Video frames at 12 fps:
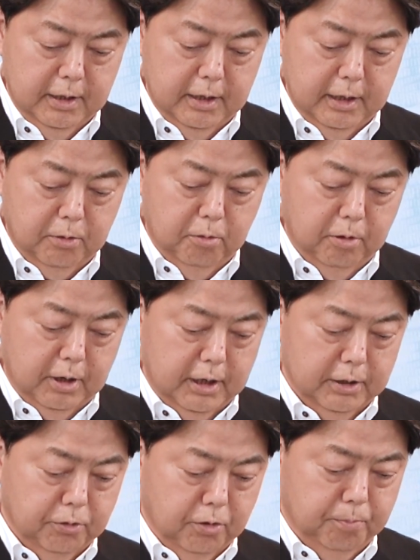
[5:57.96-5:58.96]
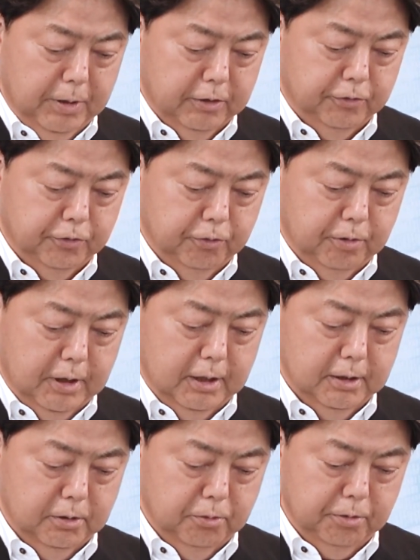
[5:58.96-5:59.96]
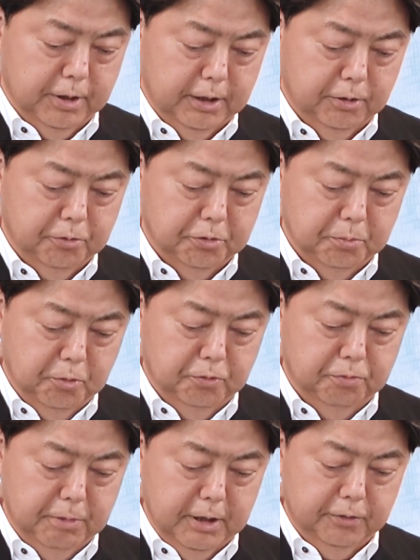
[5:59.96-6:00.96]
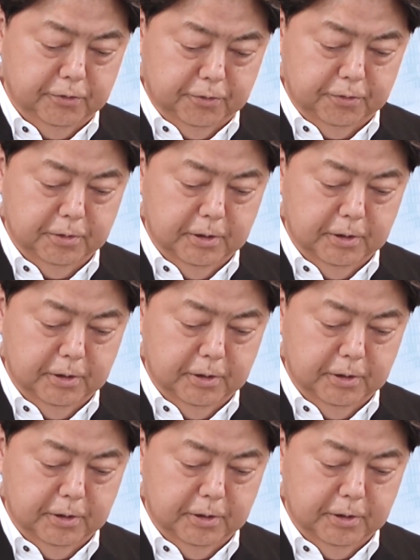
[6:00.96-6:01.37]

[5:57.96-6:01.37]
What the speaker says: Keeping a promise between countries is the basics of